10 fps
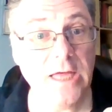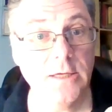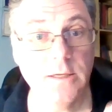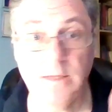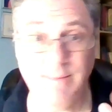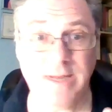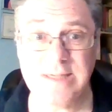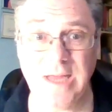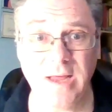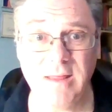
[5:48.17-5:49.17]
I'm not
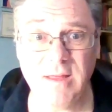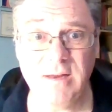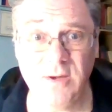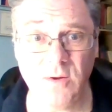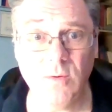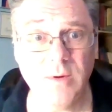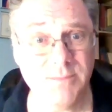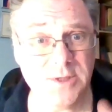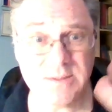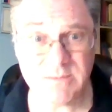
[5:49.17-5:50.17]
saying anything new. I'm
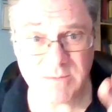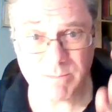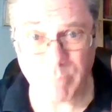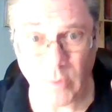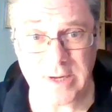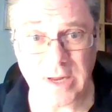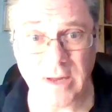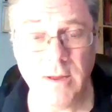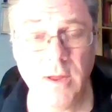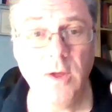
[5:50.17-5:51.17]
just pointing.
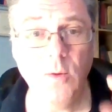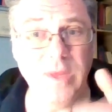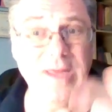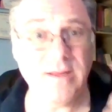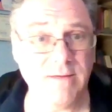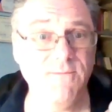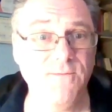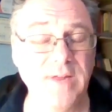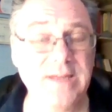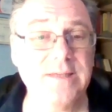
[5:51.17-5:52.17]
We get
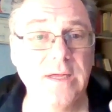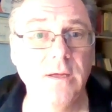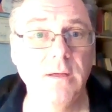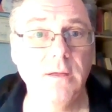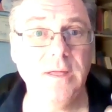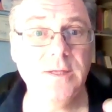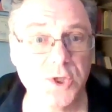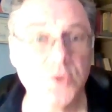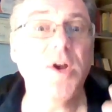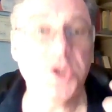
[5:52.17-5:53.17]
conflicting
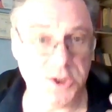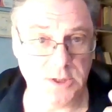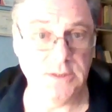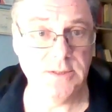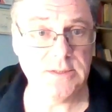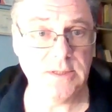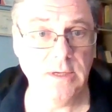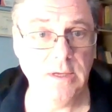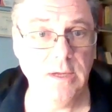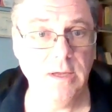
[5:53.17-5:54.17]
instructions,
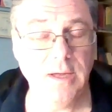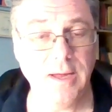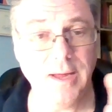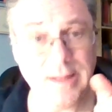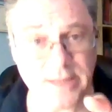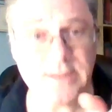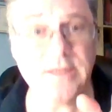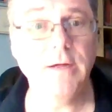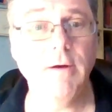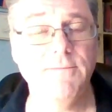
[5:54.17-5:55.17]
and let's
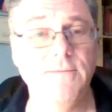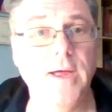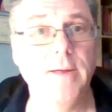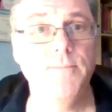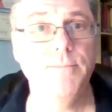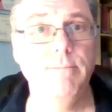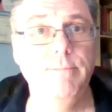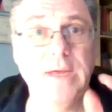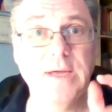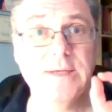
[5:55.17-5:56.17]
clarify.
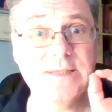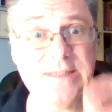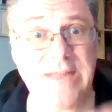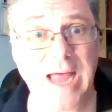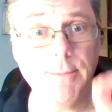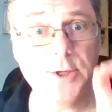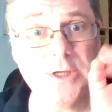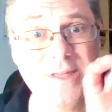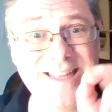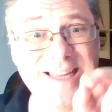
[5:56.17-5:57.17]
Because
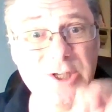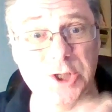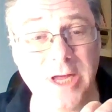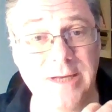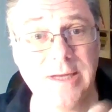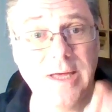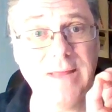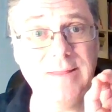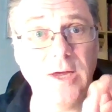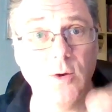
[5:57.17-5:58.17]
establishing the agenda and
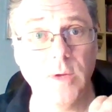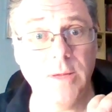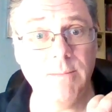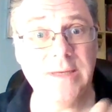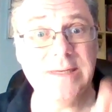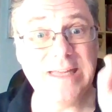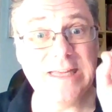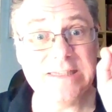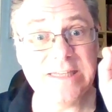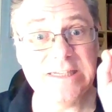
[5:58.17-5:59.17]
the agreement
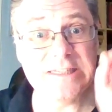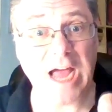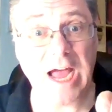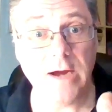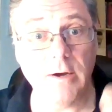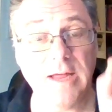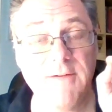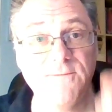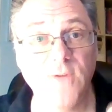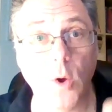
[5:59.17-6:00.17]
is entirely
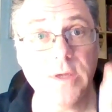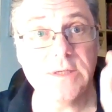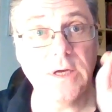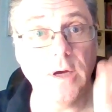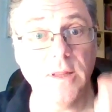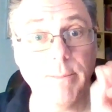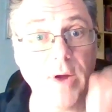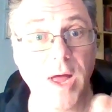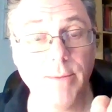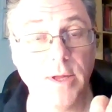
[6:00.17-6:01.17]
focusing on the
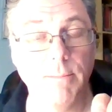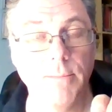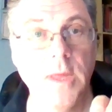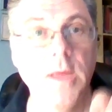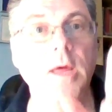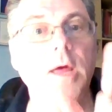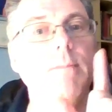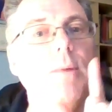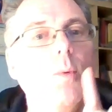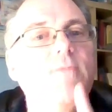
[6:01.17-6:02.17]
problem. We're